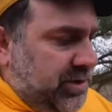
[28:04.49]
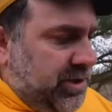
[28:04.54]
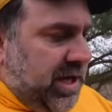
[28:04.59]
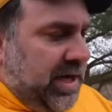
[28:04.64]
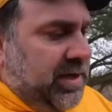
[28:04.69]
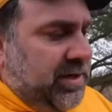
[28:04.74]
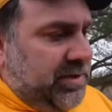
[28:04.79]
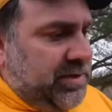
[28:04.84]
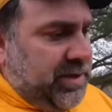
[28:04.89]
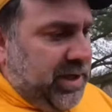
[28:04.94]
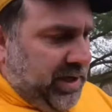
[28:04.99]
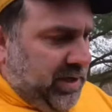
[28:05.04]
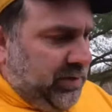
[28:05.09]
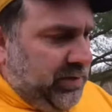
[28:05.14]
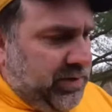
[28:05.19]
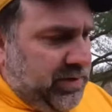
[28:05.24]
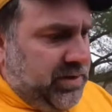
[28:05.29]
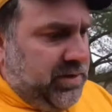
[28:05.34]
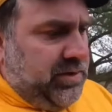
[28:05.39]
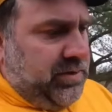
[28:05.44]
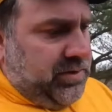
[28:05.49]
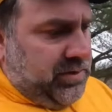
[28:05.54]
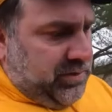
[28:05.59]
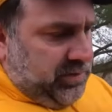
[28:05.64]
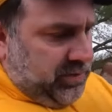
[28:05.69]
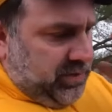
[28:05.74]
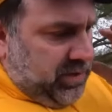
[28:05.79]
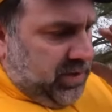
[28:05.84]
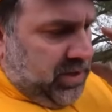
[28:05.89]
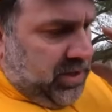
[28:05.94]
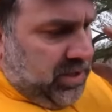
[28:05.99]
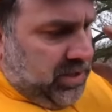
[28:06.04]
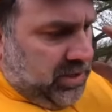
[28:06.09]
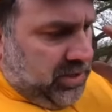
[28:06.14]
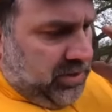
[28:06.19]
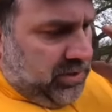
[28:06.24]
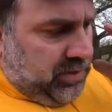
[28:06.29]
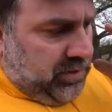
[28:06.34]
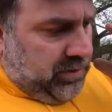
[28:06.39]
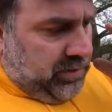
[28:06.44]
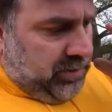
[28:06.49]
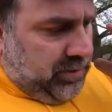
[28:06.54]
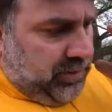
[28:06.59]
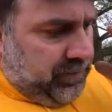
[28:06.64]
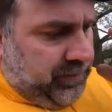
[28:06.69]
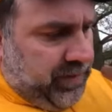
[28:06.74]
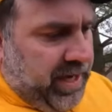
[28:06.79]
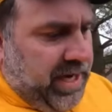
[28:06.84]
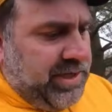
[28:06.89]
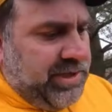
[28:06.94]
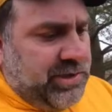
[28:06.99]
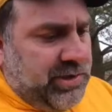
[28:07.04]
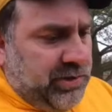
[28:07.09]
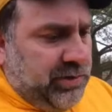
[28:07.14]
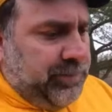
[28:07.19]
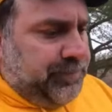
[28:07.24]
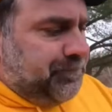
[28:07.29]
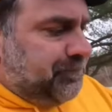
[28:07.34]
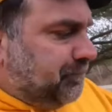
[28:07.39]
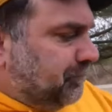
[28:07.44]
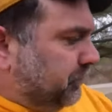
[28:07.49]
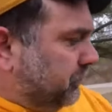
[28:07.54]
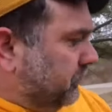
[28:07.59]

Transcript: check check out the the the uh, national